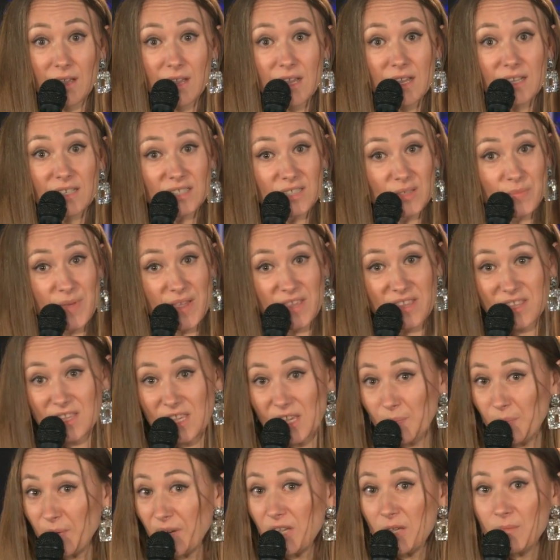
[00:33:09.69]
Your
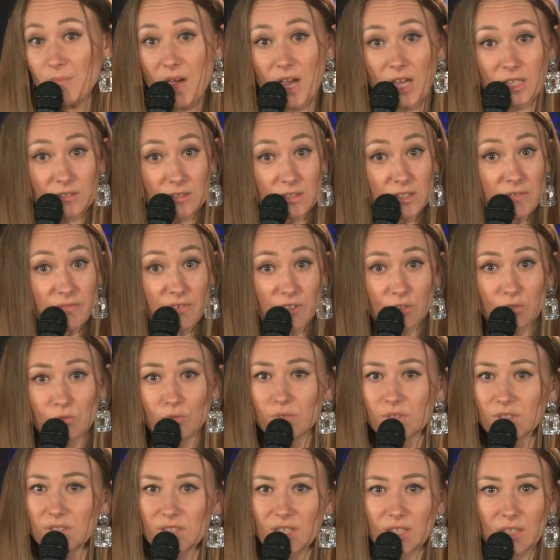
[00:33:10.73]
house is burned
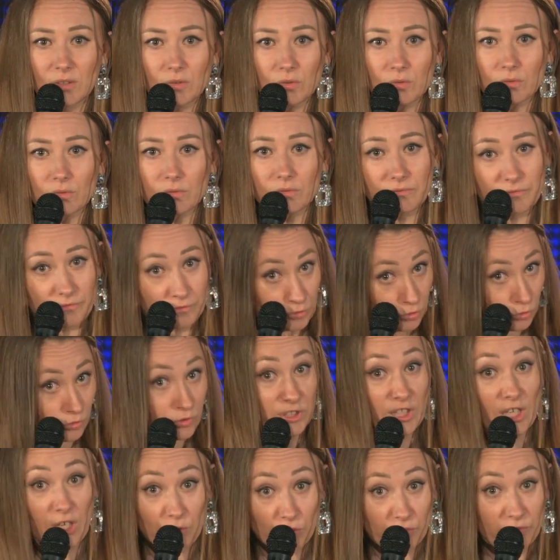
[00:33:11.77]
because you
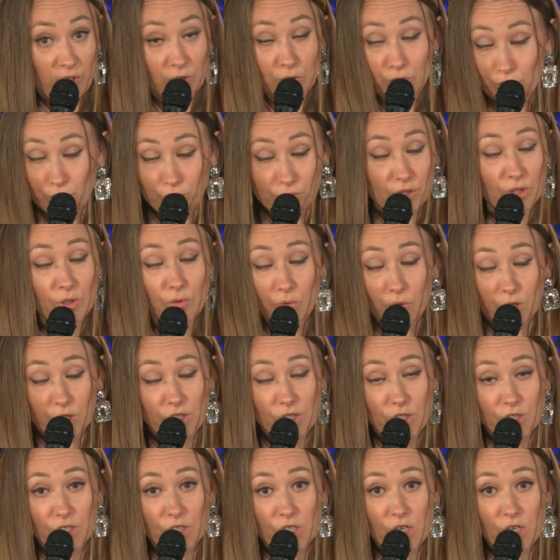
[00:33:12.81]
believe in Jesus.